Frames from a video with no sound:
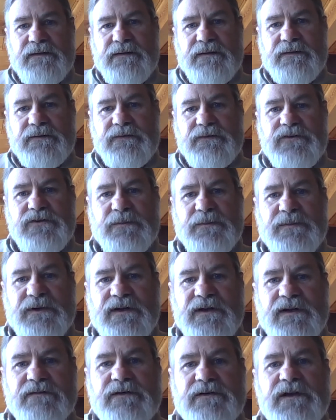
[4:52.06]
the
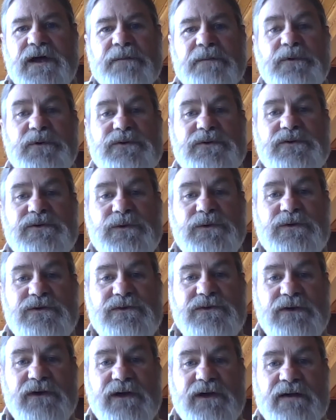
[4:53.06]
recipient of a non-point source
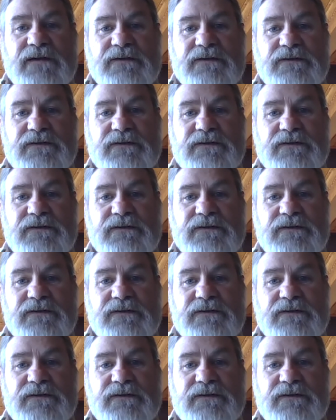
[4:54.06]
grant a